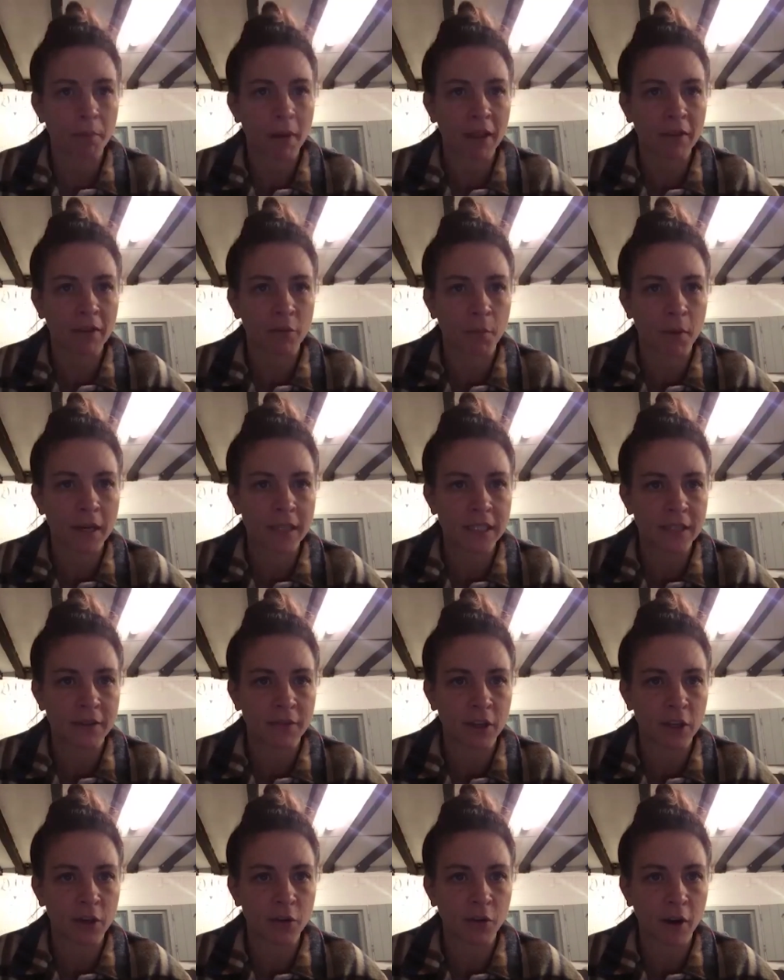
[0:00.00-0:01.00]
Beth from
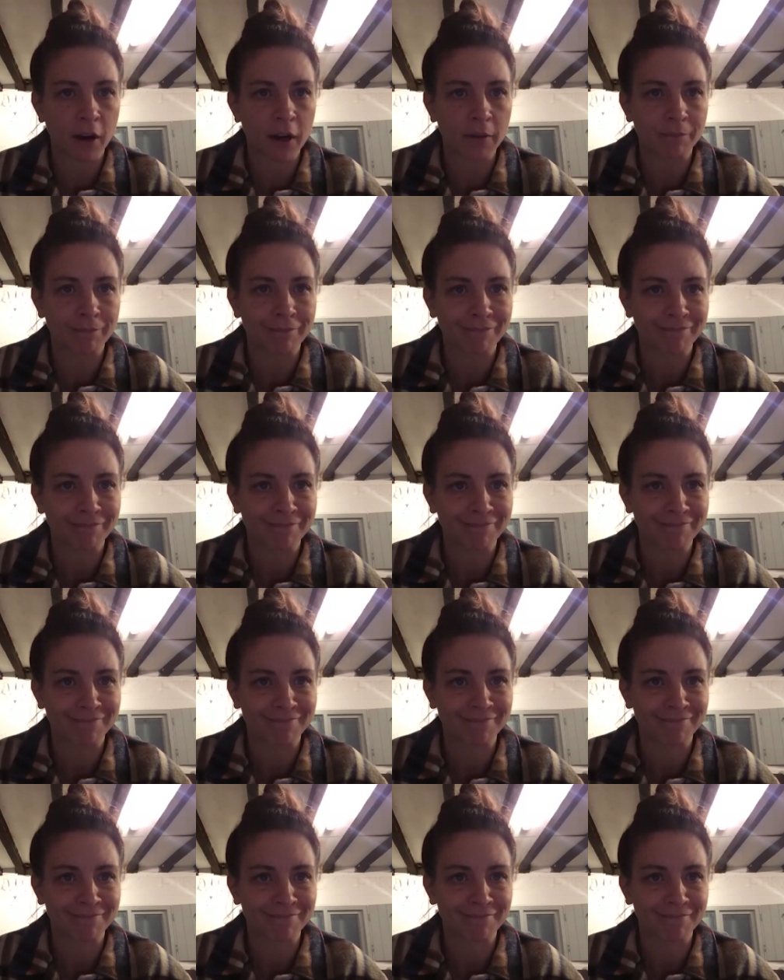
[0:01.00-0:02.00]
ITV. You right?
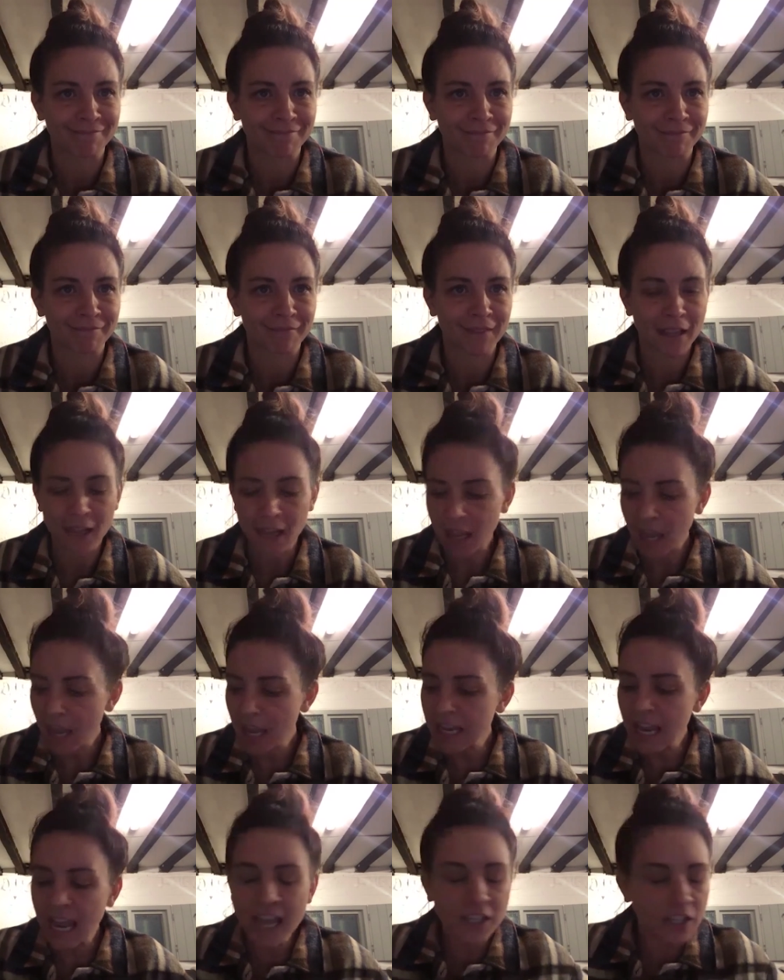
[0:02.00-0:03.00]
Hiya, how are you? Hey,
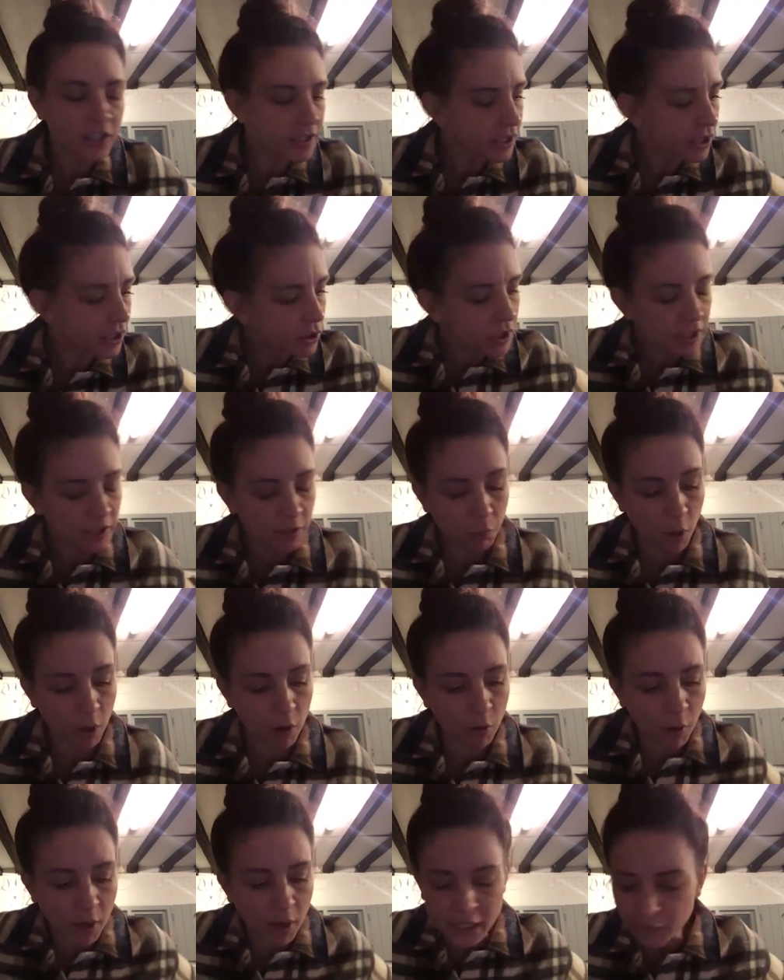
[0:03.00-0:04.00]
yeah, just a, just one
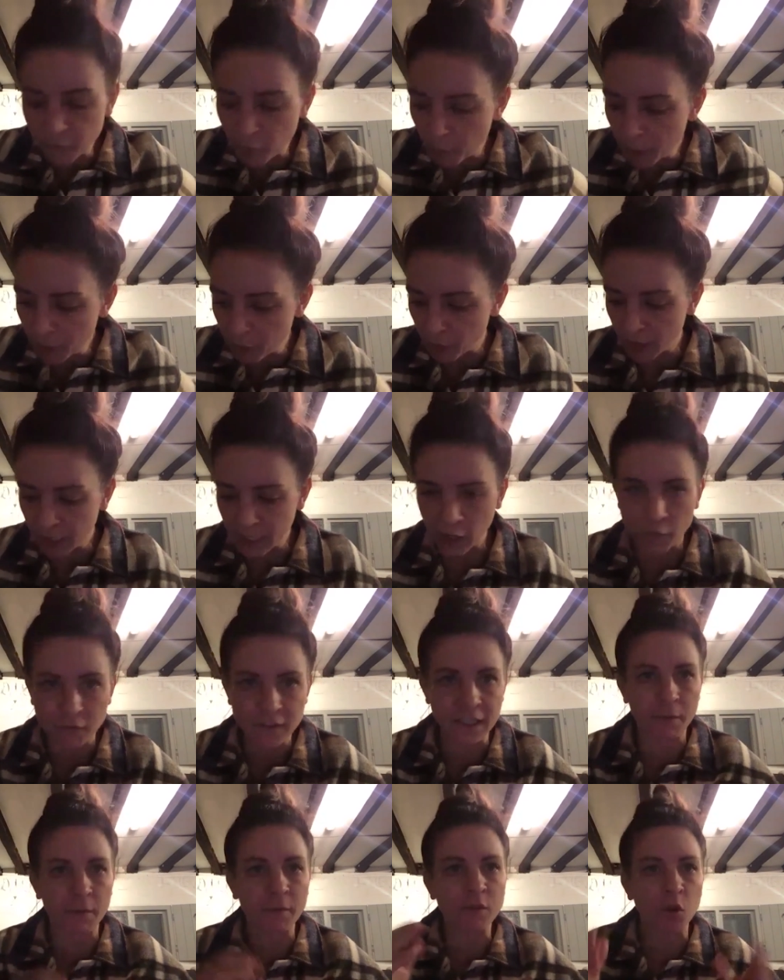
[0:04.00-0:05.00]
question for me, really.
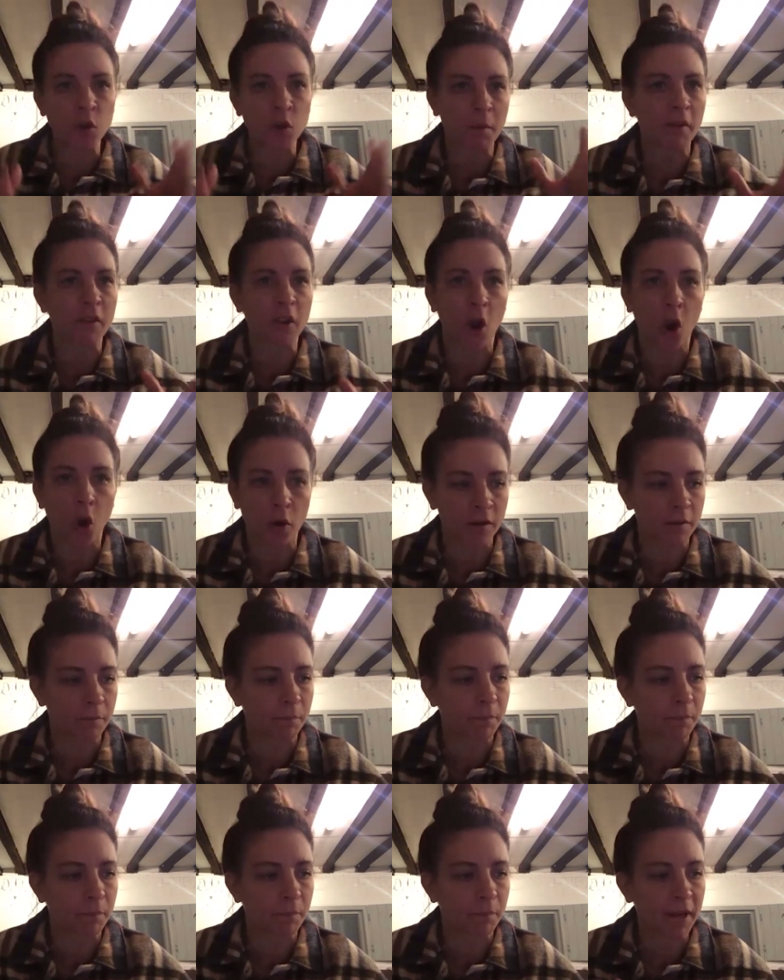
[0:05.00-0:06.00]
Obviously, we've talked about the on
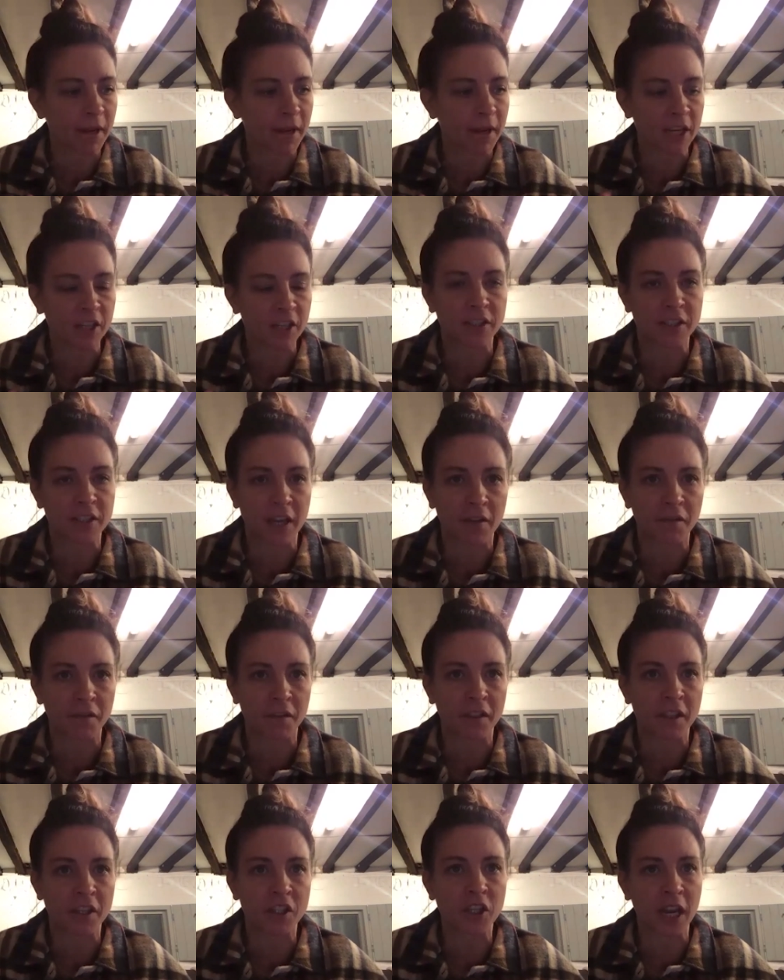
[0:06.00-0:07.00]
pitch stuff
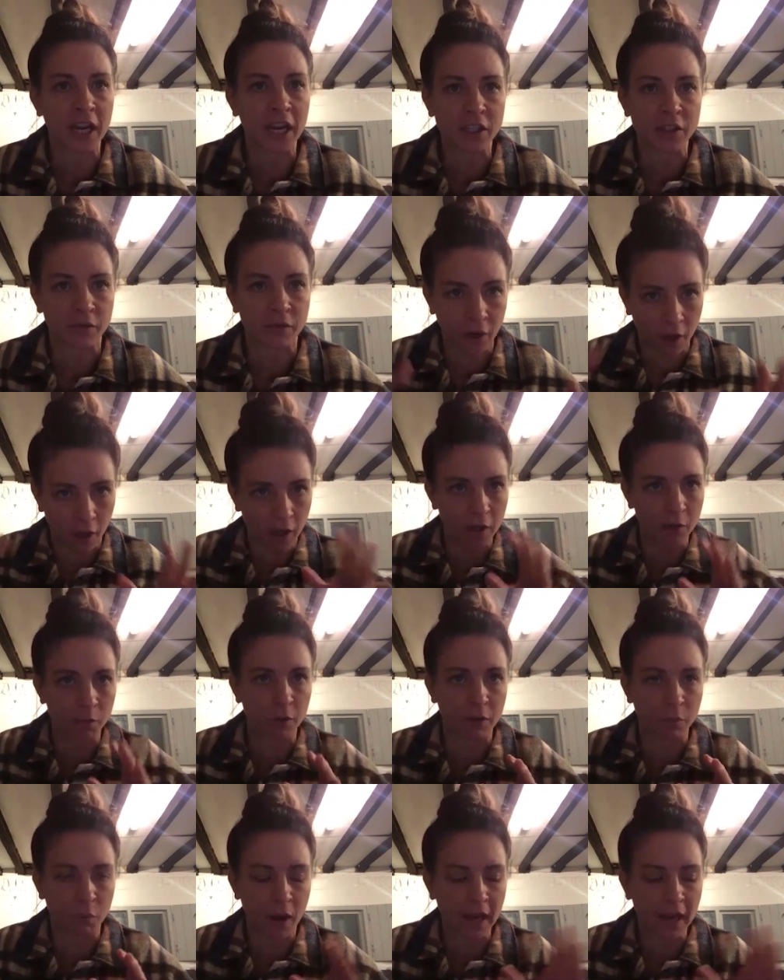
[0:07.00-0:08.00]
and the change of guard
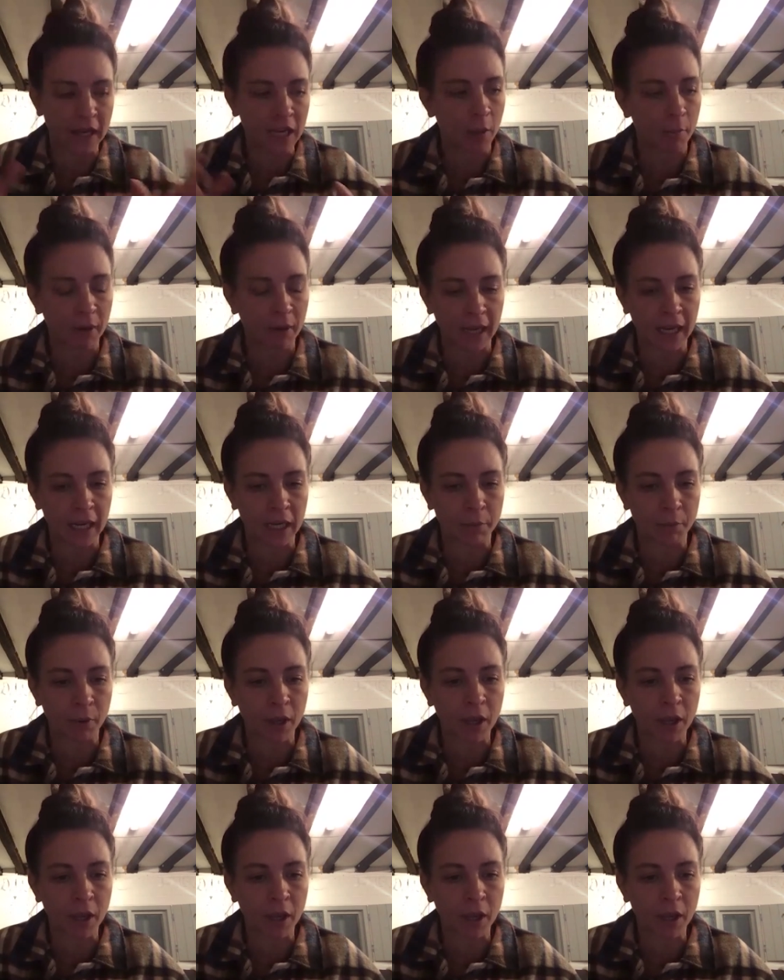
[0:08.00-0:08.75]
with Wayne coming in, but